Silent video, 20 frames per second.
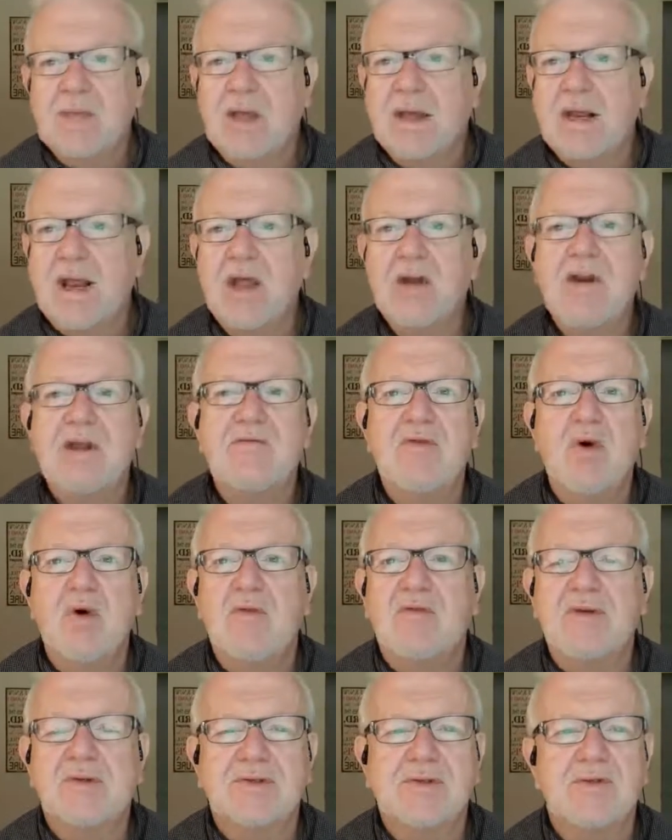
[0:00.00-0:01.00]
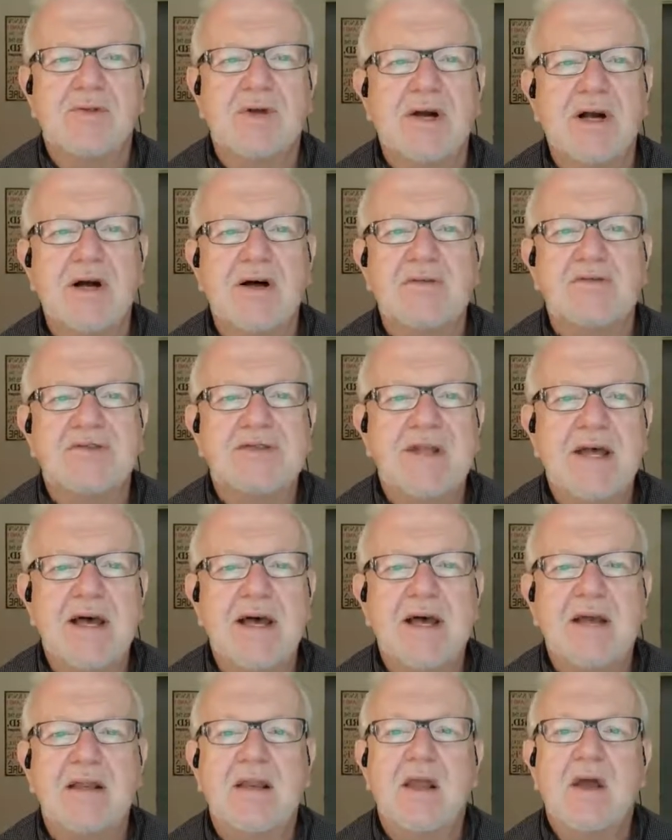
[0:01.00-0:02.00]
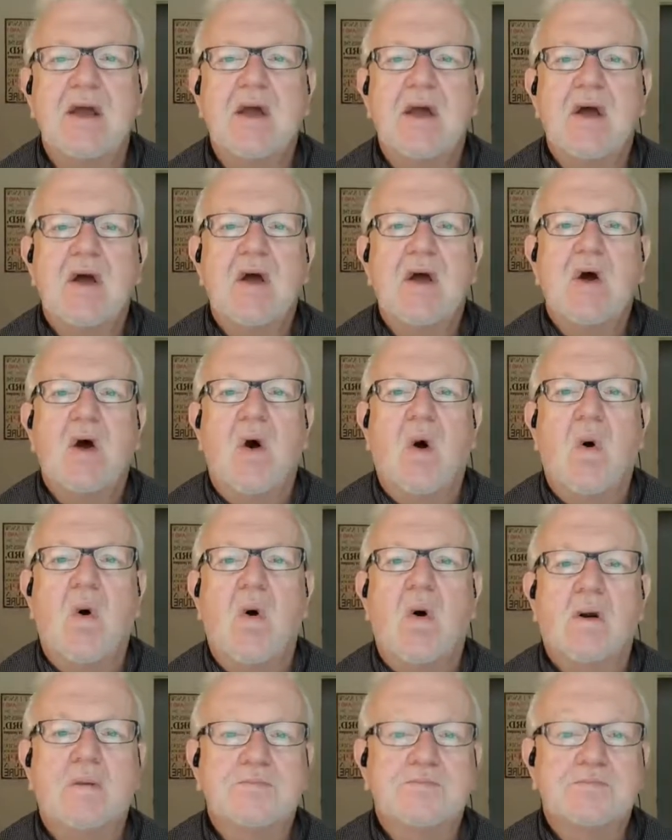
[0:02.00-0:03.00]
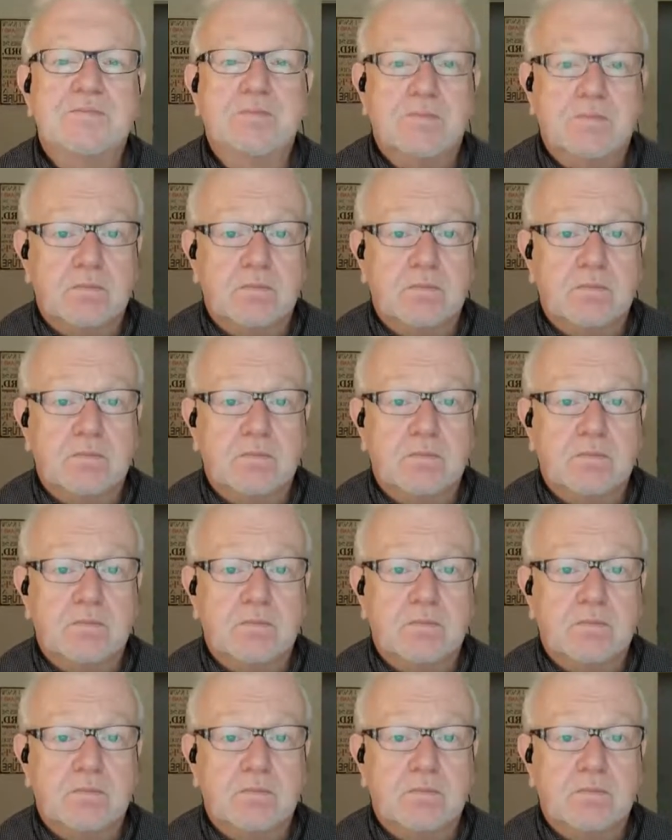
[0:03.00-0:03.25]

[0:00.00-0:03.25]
don't even know if it was on the Gulf side or